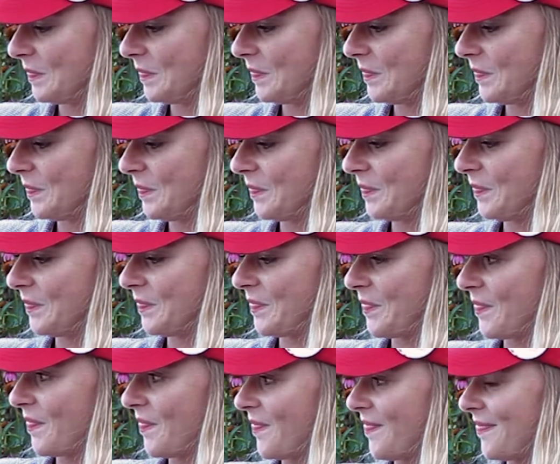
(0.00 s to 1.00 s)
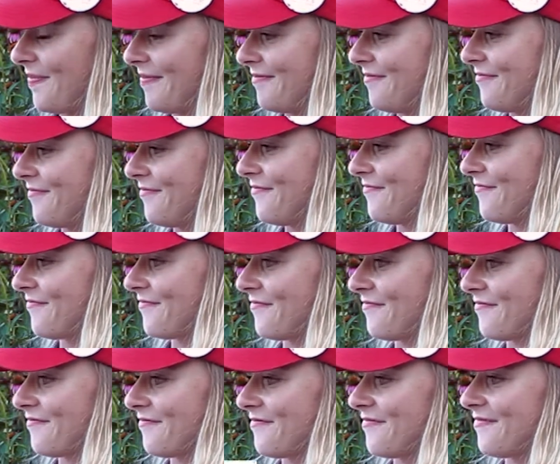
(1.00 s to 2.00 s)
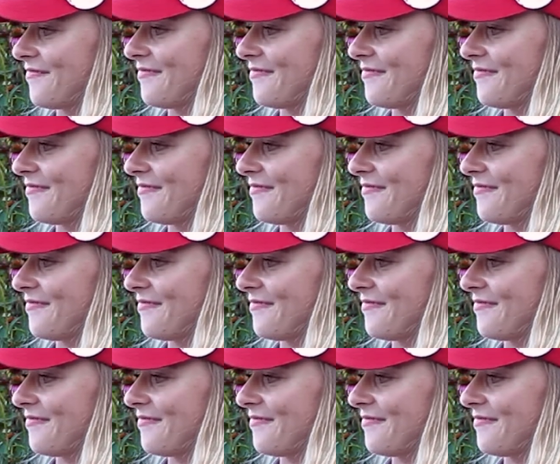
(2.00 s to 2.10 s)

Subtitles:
(silence)